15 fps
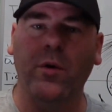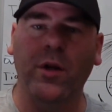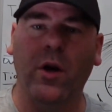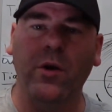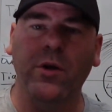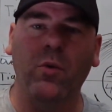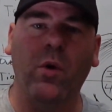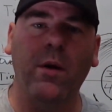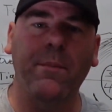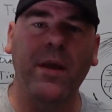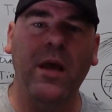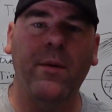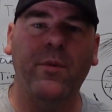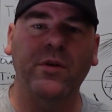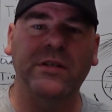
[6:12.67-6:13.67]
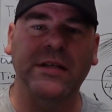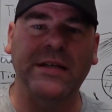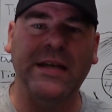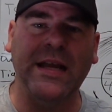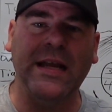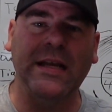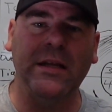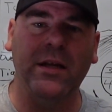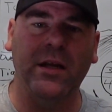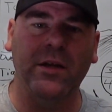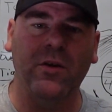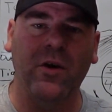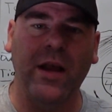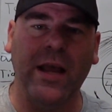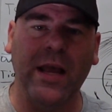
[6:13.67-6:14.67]
You know, you want to be able to knead it in
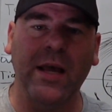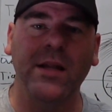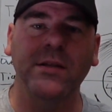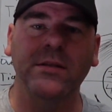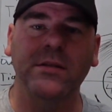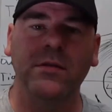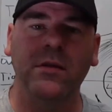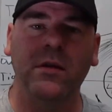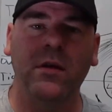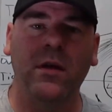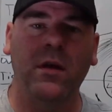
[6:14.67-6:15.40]
your hands,